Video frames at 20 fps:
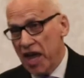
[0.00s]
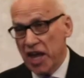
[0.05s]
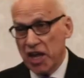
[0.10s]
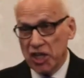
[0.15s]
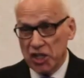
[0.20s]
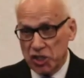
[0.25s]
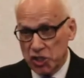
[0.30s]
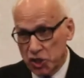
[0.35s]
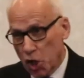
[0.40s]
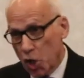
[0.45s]

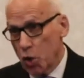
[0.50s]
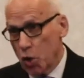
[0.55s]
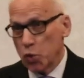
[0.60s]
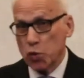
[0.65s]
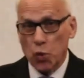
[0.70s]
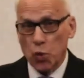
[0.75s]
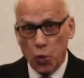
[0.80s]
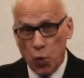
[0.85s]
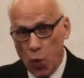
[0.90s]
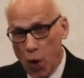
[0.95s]
don't
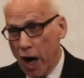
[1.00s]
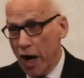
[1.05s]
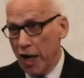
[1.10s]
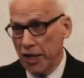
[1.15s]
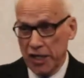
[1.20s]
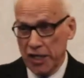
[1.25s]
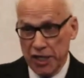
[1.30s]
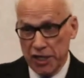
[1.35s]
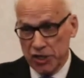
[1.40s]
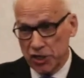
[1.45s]
want
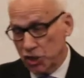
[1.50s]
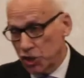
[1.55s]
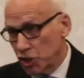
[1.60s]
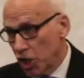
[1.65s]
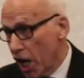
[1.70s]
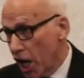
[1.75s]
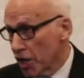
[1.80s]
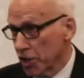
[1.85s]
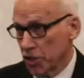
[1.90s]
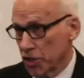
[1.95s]
his
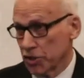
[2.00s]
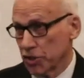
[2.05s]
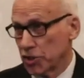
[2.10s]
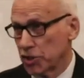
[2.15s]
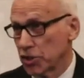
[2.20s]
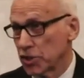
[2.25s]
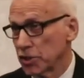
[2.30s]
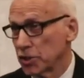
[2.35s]
daughters.